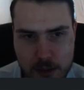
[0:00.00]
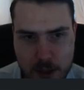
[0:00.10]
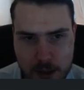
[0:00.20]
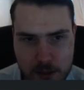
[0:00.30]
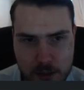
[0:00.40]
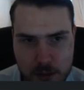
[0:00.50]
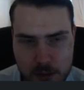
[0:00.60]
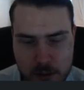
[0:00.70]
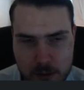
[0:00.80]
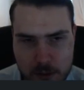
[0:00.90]
like
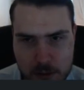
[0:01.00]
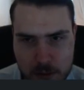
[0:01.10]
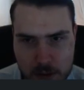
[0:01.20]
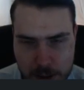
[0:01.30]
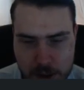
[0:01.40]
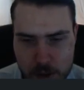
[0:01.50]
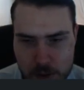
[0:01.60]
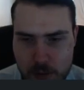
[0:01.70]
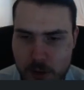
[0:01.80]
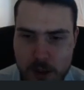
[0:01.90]

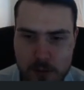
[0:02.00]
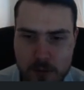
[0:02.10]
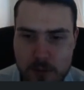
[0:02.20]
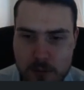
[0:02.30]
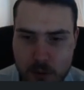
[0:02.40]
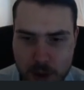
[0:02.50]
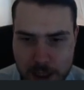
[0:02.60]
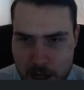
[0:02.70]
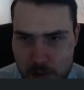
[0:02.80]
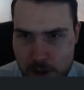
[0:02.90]
leader on a
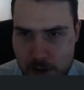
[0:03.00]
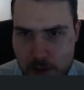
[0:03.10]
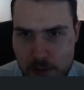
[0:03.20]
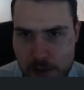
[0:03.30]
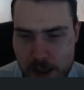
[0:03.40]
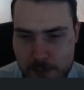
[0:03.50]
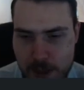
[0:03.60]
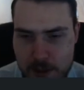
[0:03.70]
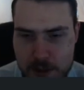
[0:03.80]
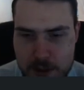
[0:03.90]
Carrigan or an
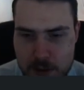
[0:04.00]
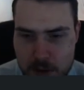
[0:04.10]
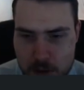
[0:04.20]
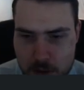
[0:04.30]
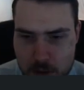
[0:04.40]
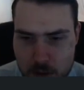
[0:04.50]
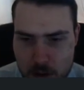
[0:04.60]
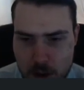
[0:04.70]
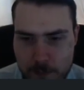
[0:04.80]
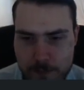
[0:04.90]
Apex.
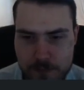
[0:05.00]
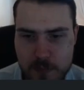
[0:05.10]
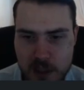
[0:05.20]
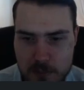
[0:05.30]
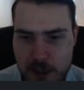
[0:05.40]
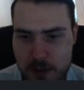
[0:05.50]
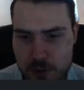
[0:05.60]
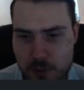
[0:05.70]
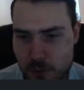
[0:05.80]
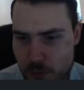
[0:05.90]
These players
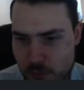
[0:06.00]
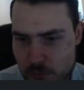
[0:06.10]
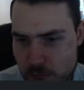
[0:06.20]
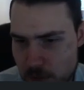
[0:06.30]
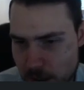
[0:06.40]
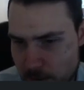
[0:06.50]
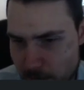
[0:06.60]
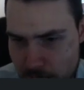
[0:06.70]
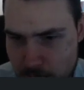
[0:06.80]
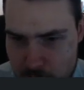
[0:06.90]
who do like
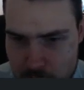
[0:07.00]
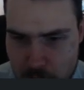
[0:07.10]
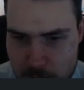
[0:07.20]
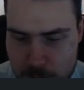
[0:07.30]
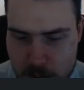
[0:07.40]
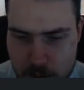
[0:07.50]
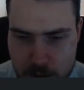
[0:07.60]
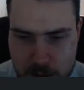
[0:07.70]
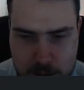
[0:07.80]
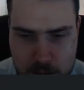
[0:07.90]
Mac 10s and
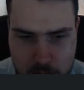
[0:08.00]
MP9s.